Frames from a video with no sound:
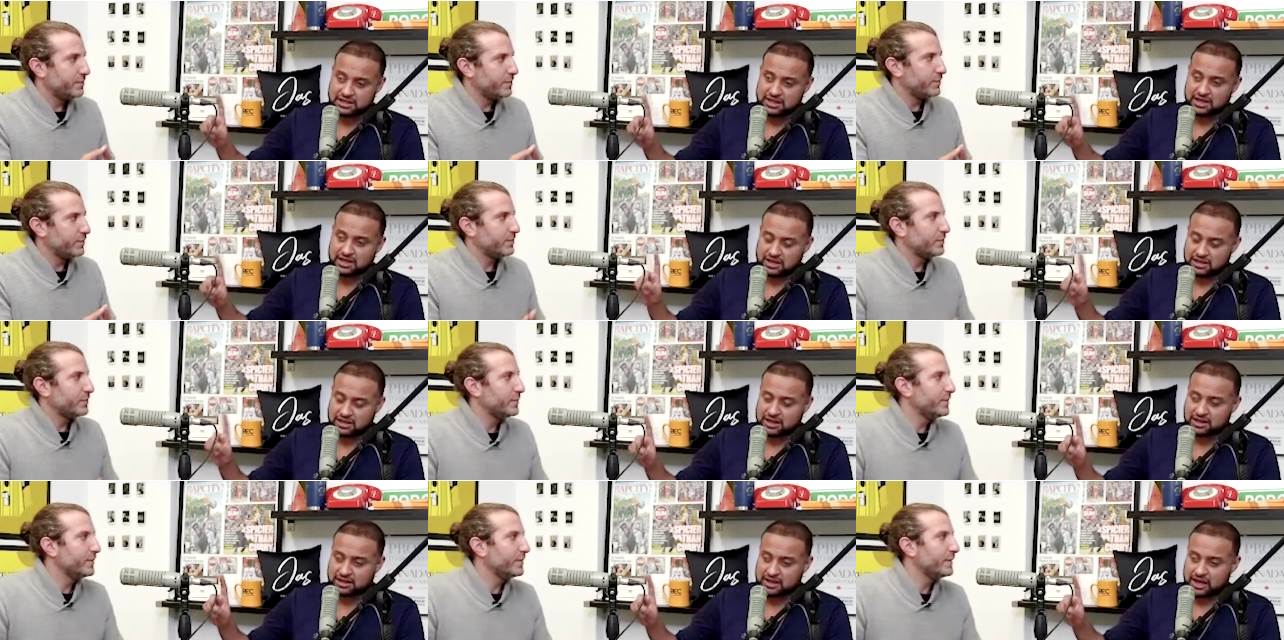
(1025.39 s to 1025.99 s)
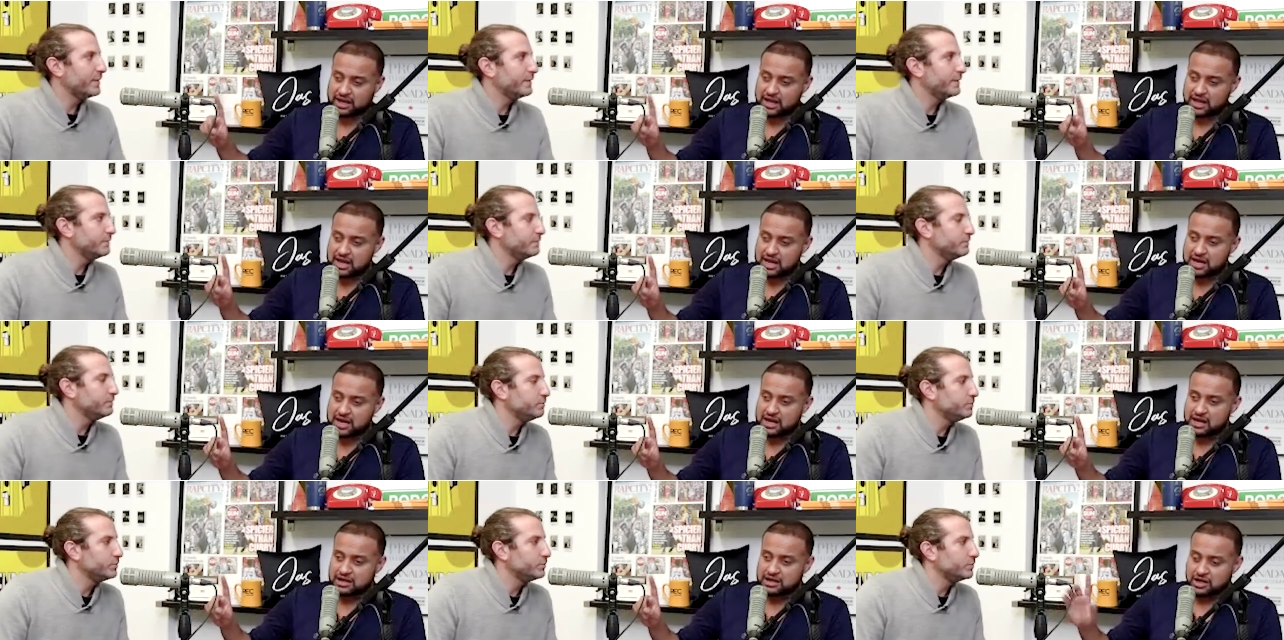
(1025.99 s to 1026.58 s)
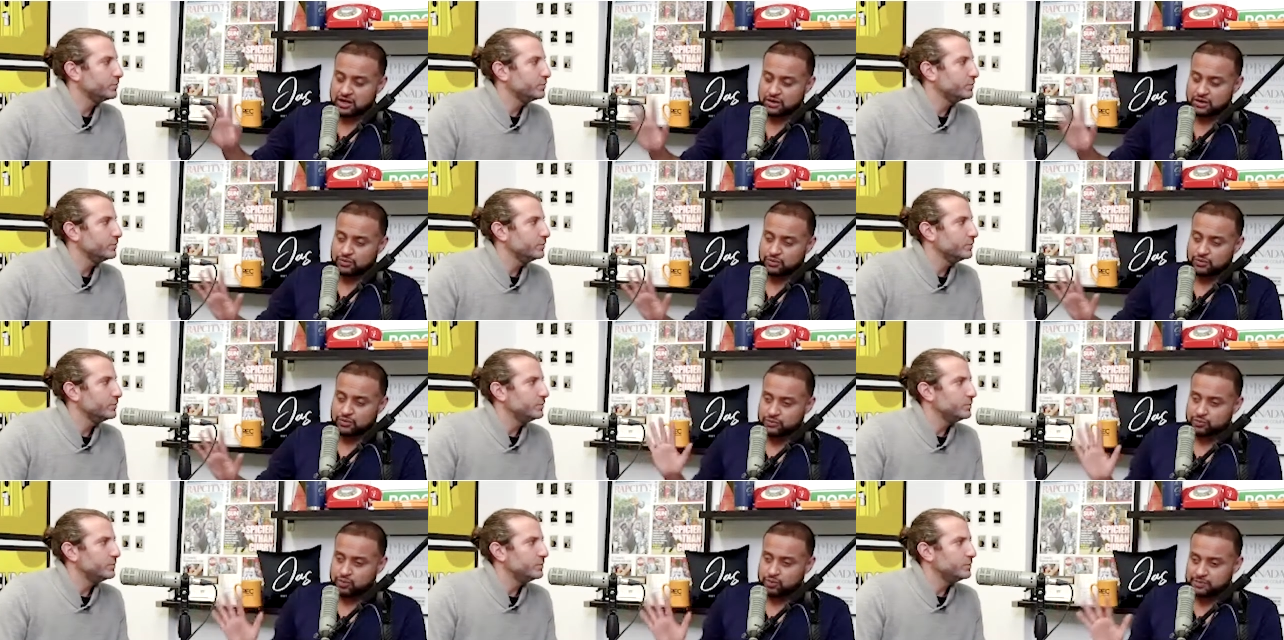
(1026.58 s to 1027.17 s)
Speaker 1: like, it, like you know
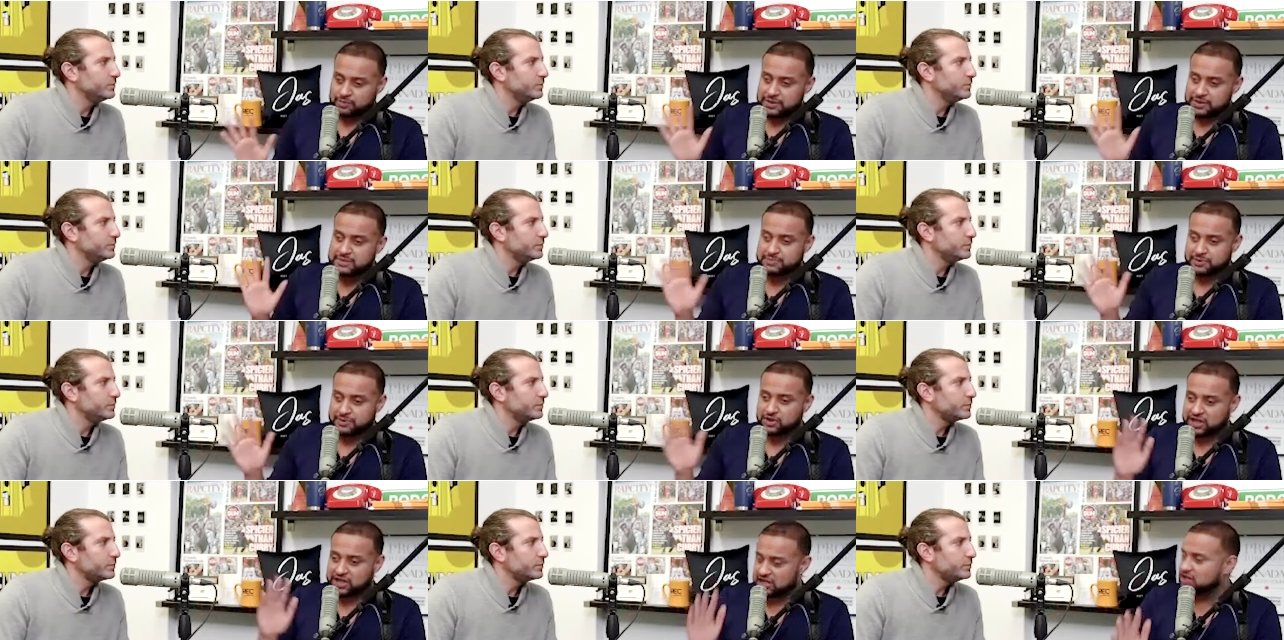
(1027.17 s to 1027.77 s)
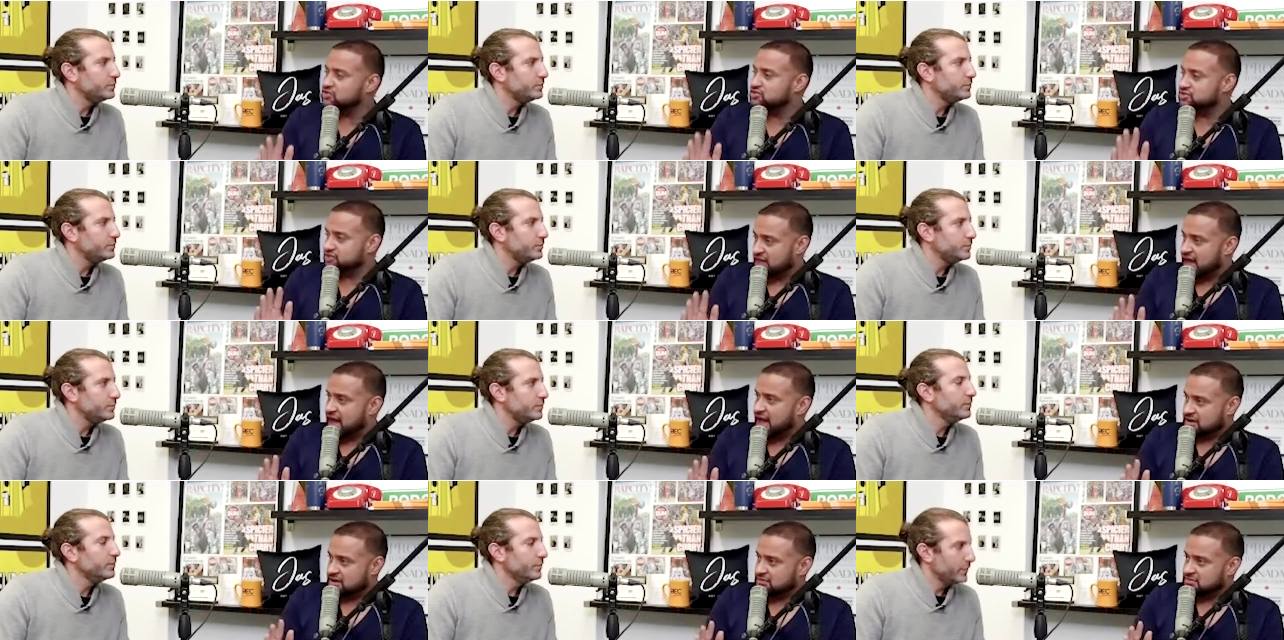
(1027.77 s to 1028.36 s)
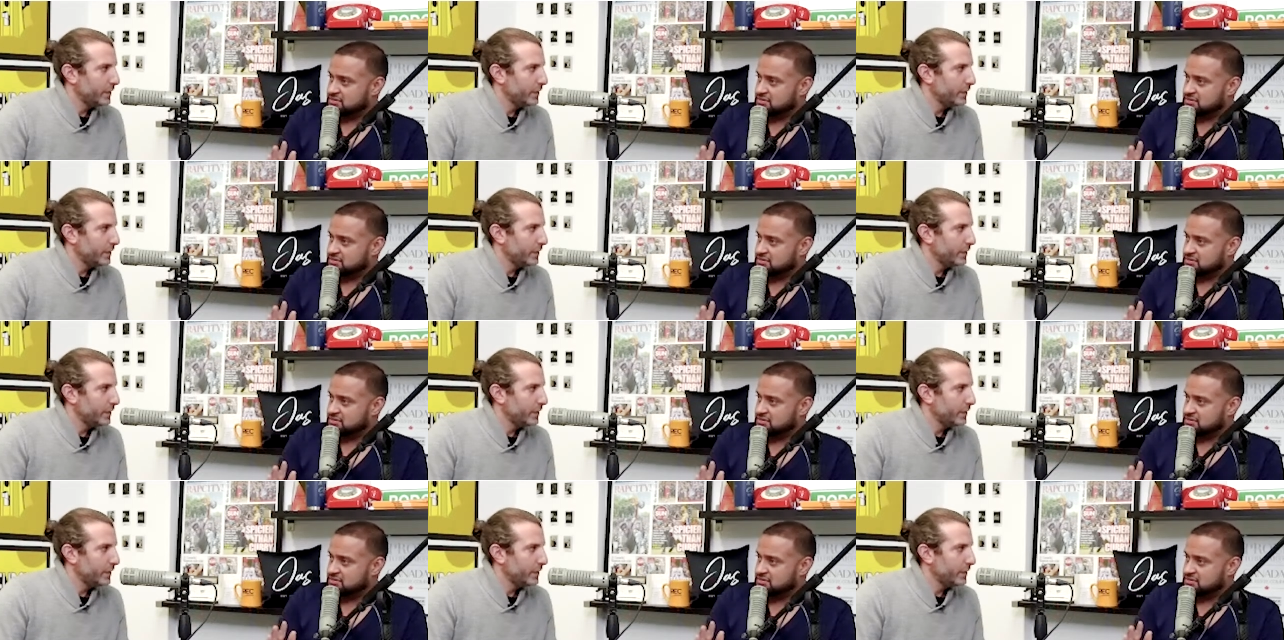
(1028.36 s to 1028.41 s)
when when people hear that,